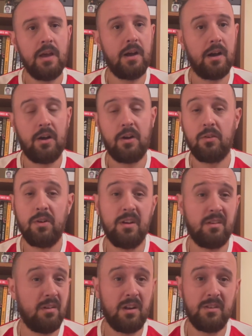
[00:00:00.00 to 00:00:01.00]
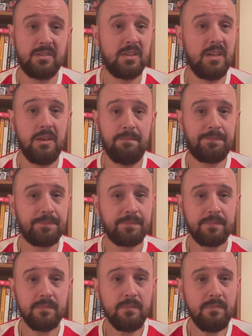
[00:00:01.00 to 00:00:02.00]
Hungary. And honestly,
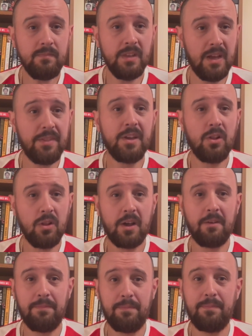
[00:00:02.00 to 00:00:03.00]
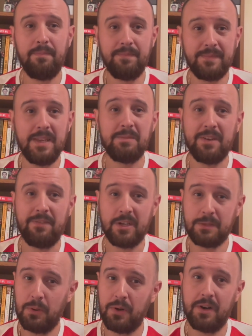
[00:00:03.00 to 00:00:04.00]
I think a lot of teams have
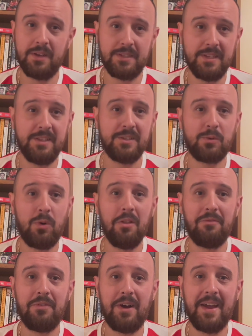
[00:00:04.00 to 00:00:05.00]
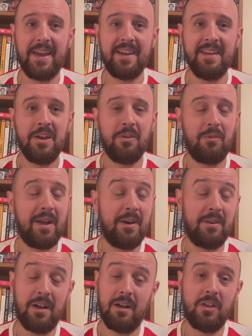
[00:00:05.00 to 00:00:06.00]
exploited us in this qualifying
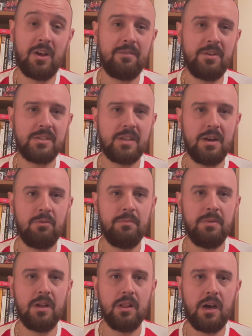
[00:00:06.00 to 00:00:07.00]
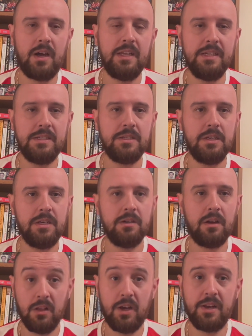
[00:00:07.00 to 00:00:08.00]
round. A lot of us thought it would be a lot easier
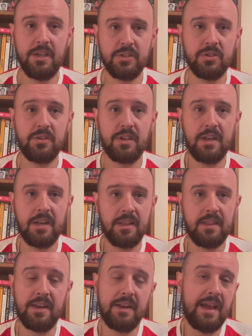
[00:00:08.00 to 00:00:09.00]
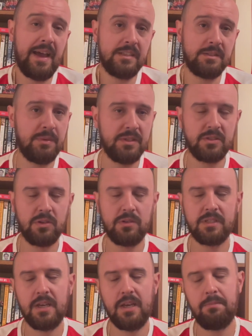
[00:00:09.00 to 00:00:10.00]
than it has been, so to
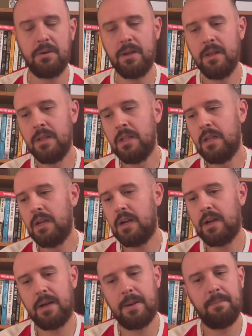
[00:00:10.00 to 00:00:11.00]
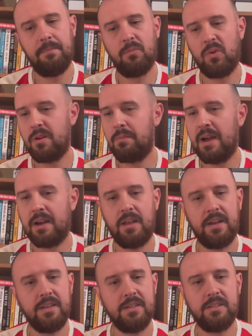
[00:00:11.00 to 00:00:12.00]
say. But when your back
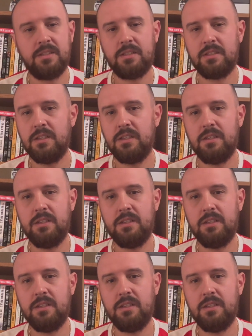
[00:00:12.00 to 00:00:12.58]
line is,